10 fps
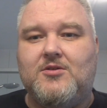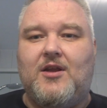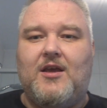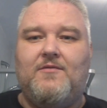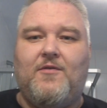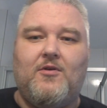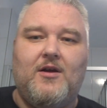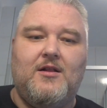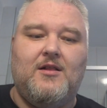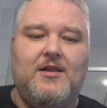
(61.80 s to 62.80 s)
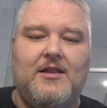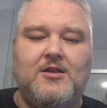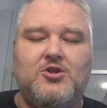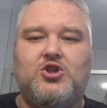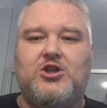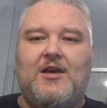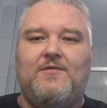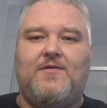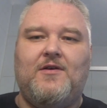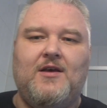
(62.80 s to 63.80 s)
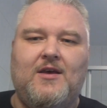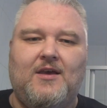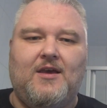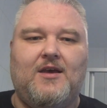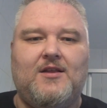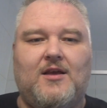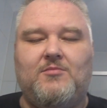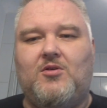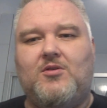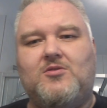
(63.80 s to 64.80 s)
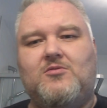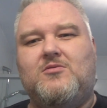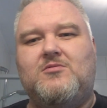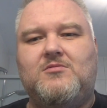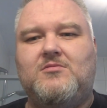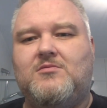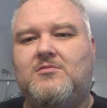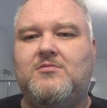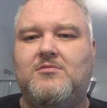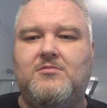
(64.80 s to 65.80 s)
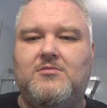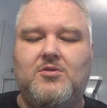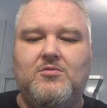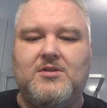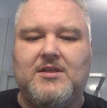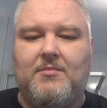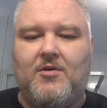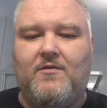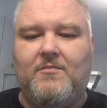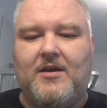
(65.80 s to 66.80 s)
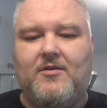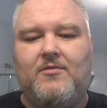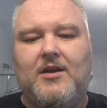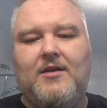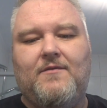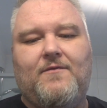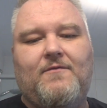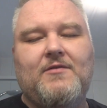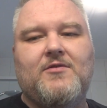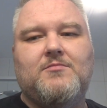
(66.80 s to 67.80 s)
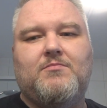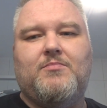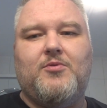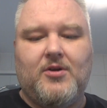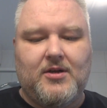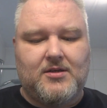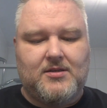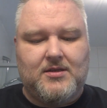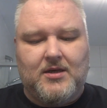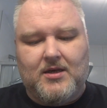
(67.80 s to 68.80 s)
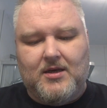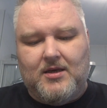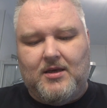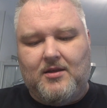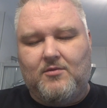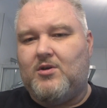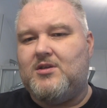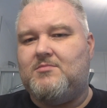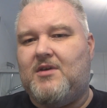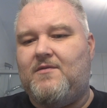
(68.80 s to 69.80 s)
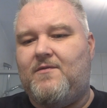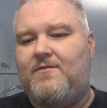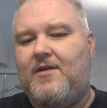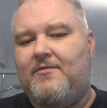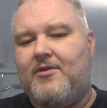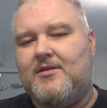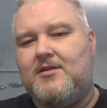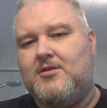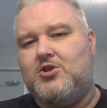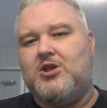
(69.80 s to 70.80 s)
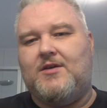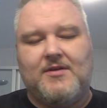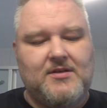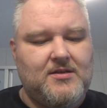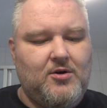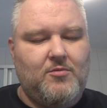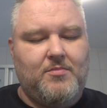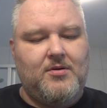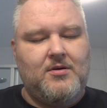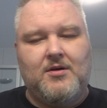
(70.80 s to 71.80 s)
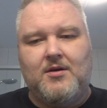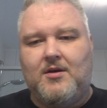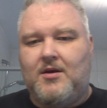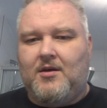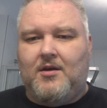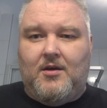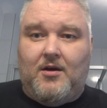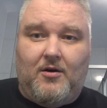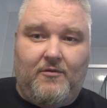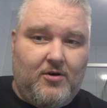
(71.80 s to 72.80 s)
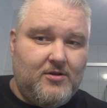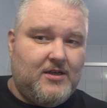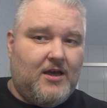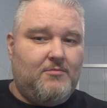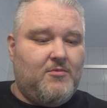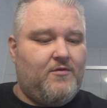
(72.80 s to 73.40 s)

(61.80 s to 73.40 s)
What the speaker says: Today for a little shave, and I'm going to do some of my really favorite products and what is my favorite shaving soap of all time.